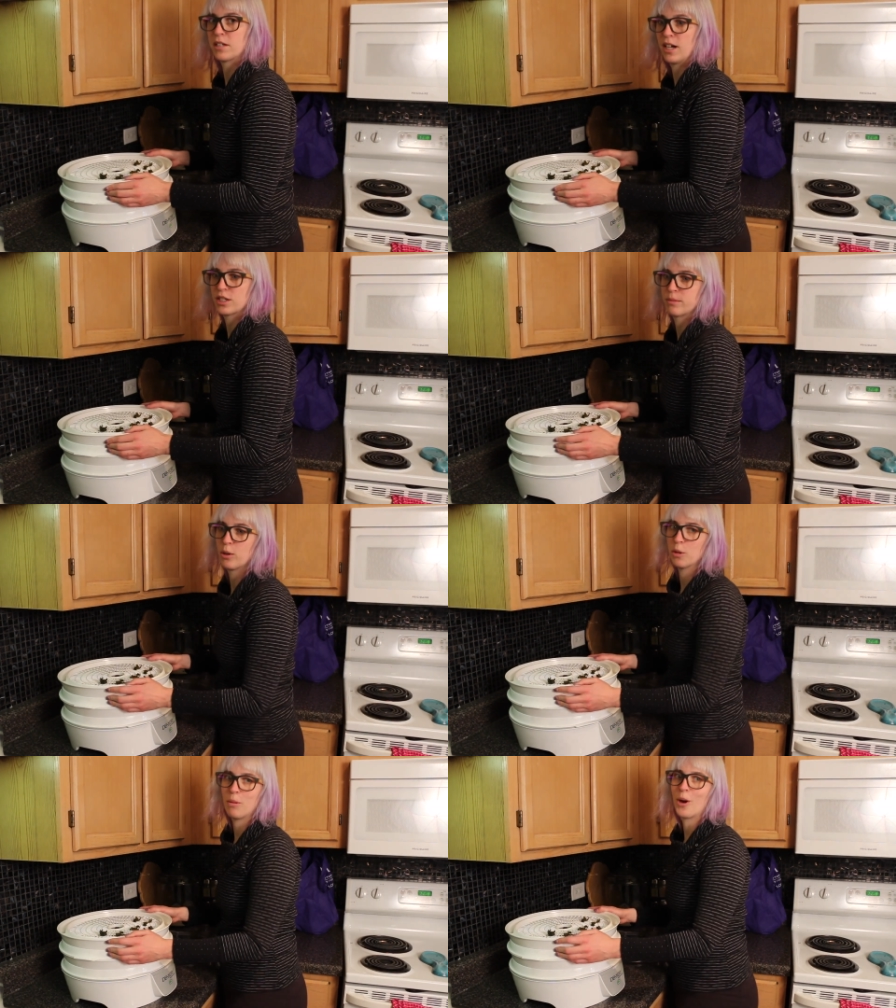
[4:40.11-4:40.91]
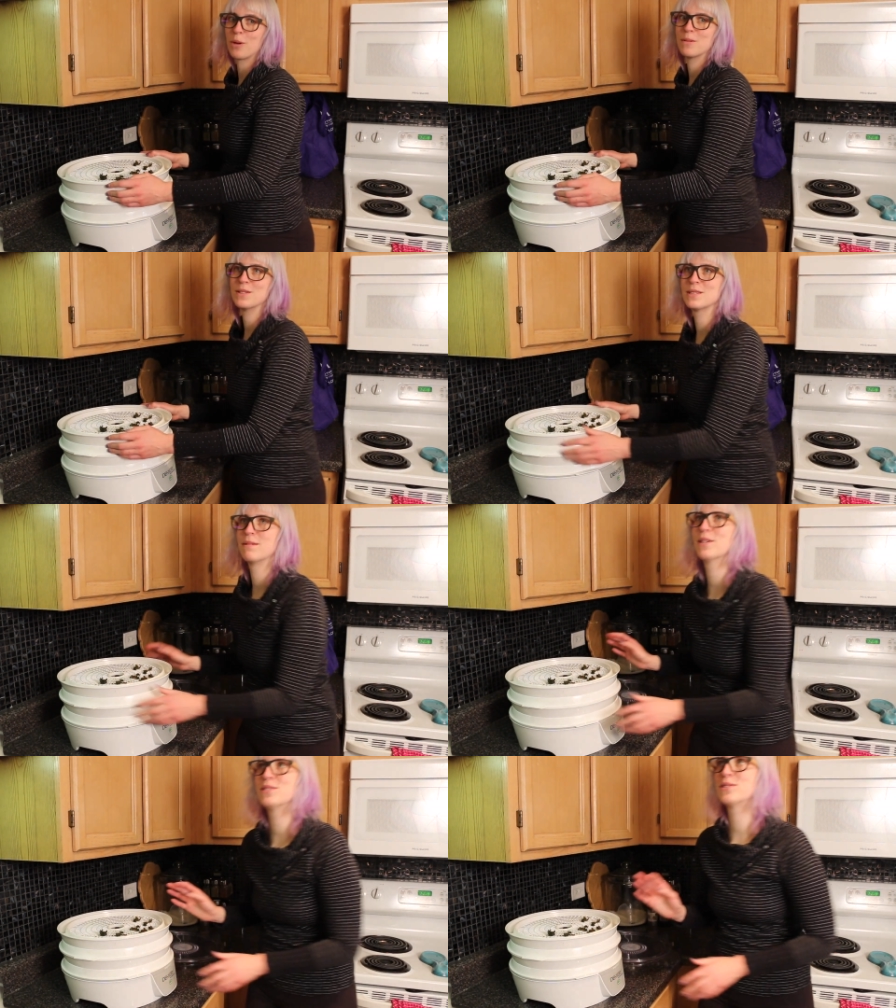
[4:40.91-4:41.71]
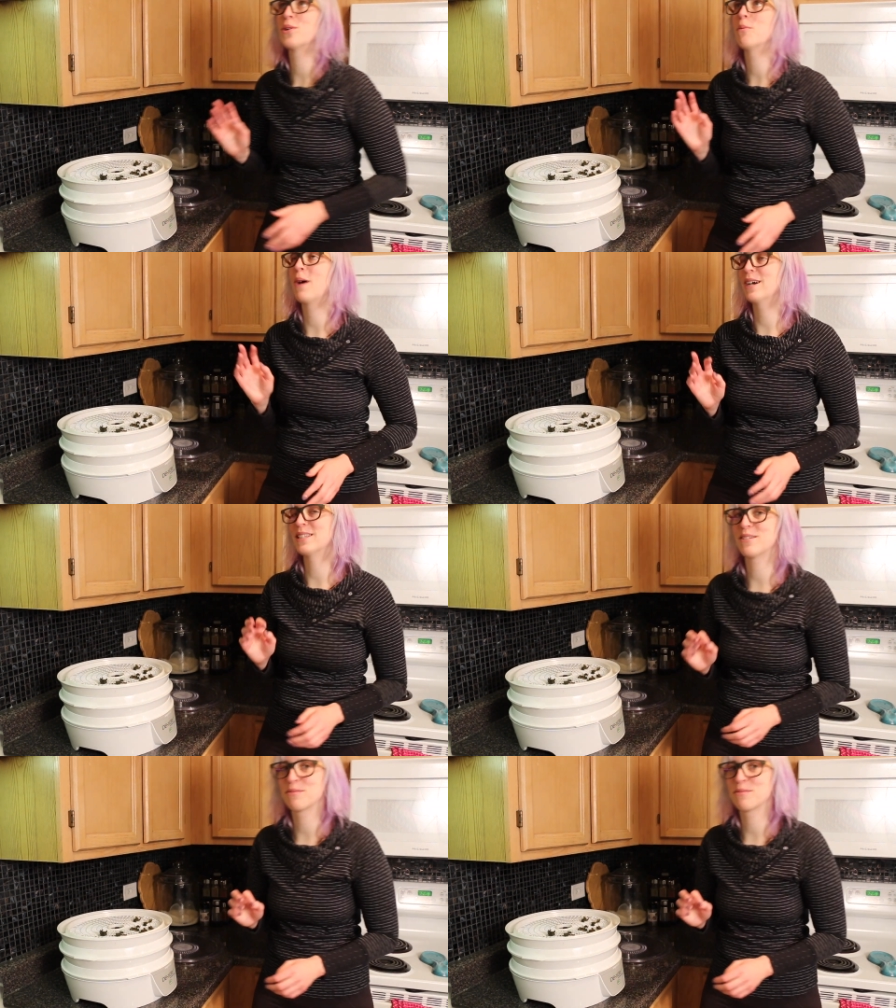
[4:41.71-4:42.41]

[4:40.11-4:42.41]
Gosh, my whole apartment smelled so badly